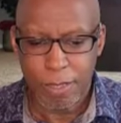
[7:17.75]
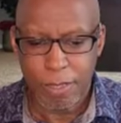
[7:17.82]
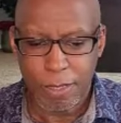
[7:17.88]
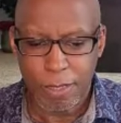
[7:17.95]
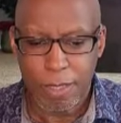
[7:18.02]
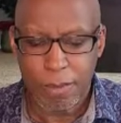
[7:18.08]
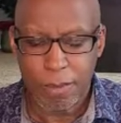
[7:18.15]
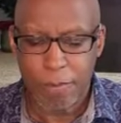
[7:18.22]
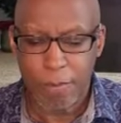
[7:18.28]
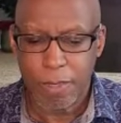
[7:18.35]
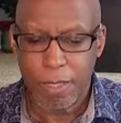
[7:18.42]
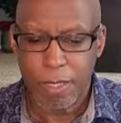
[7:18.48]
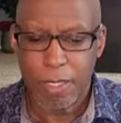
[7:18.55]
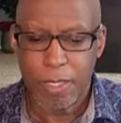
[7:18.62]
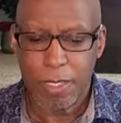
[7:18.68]
see,
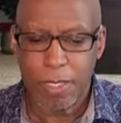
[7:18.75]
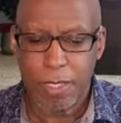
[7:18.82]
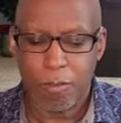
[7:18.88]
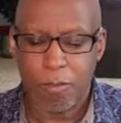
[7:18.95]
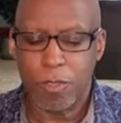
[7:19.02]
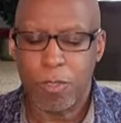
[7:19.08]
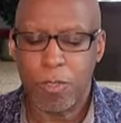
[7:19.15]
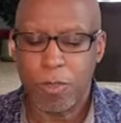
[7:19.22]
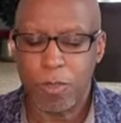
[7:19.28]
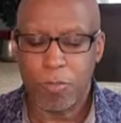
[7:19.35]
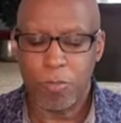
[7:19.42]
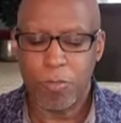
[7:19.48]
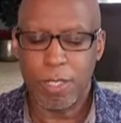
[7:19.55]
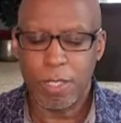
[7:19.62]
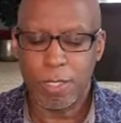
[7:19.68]
if you
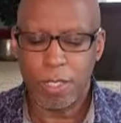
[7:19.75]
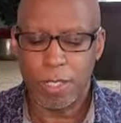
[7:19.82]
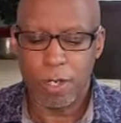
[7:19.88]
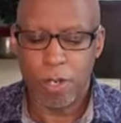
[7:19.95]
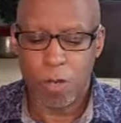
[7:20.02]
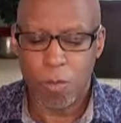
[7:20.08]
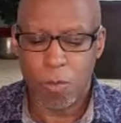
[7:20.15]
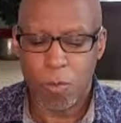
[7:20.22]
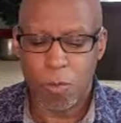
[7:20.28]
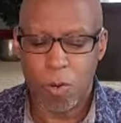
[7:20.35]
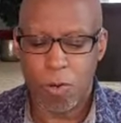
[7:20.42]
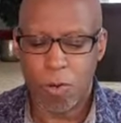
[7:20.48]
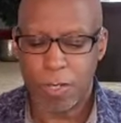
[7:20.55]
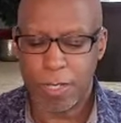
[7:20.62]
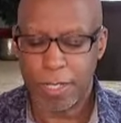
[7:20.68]
really are
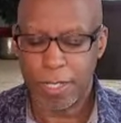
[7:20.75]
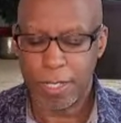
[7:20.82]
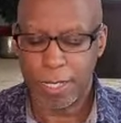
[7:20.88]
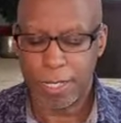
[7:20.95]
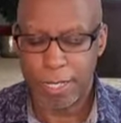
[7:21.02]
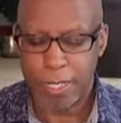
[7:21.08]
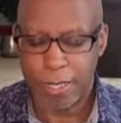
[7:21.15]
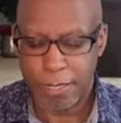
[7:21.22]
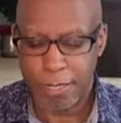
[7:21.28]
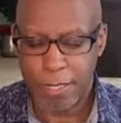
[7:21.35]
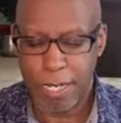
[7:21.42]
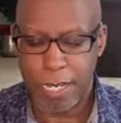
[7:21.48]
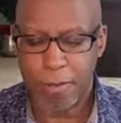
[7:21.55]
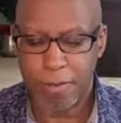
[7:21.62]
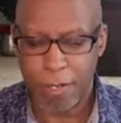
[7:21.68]
walking in a
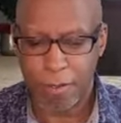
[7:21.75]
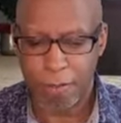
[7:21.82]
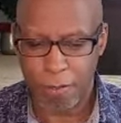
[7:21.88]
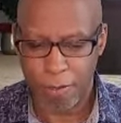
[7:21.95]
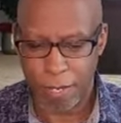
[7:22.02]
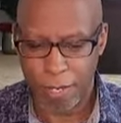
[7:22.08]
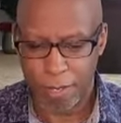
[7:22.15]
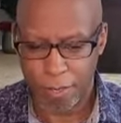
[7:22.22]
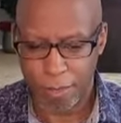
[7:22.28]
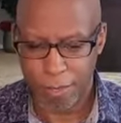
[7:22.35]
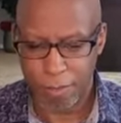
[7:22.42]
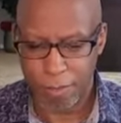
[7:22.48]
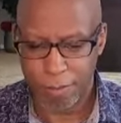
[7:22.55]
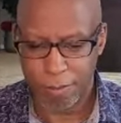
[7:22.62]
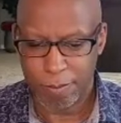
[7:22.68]
saving faith,
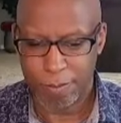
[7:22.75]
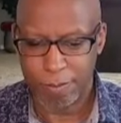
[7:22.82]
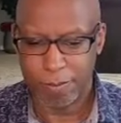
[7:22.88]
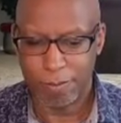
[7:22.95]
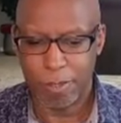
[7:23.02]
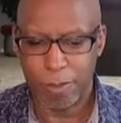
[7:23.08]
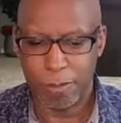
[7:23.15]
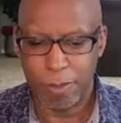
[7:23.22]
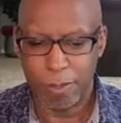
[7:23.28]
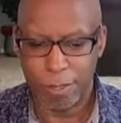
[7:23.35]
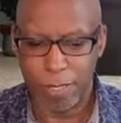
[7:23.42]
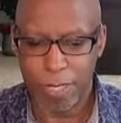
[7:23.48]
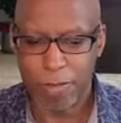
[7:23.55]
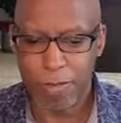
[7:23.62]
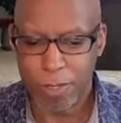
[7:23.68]
you
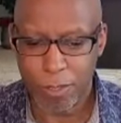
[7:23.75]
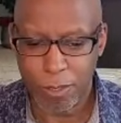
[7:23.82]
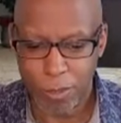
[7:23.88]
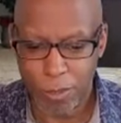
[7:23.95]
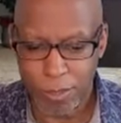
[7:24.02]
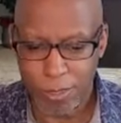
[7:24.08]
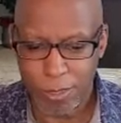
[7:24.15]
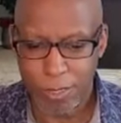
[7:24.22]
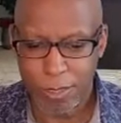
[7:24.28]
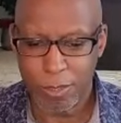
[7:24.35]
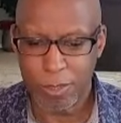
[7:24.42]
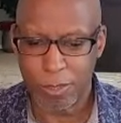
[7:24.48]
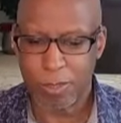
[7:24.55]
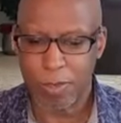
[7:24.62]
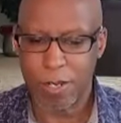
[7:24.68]
believe in the Lord
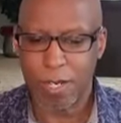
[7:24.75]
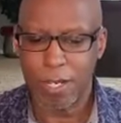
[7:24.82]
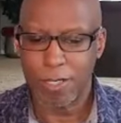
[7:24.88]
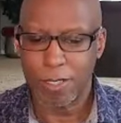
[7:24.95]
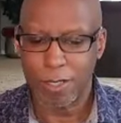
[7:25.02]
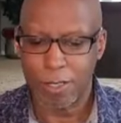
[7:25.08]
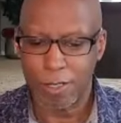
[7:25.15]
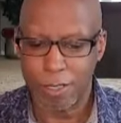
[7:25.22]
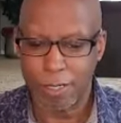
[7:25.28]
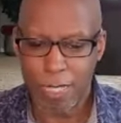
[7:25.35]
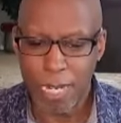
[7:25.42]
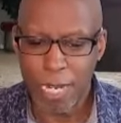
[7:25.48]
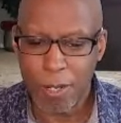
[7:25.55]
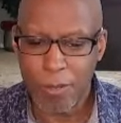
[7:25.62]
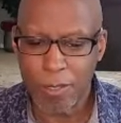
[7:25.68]
Jesus Christ, you're
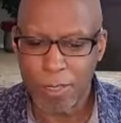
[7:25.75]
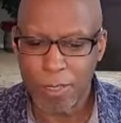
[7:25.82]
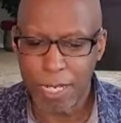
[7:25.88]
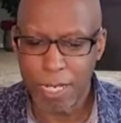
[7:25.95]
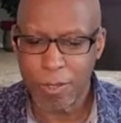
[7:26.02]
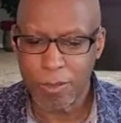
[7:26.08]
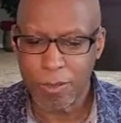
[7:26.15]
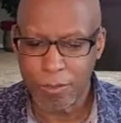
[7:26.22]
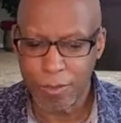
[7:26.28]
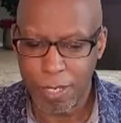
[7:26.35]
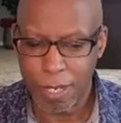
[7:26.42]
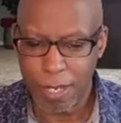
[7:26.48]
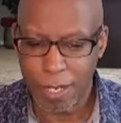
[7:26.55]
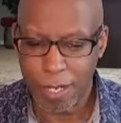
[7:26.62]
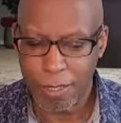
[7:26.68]
now a child of
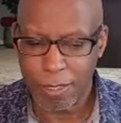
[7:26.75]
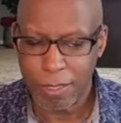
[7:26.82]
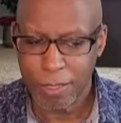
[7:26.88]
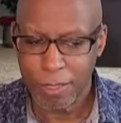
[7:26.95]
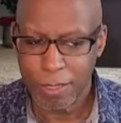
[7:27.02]
God.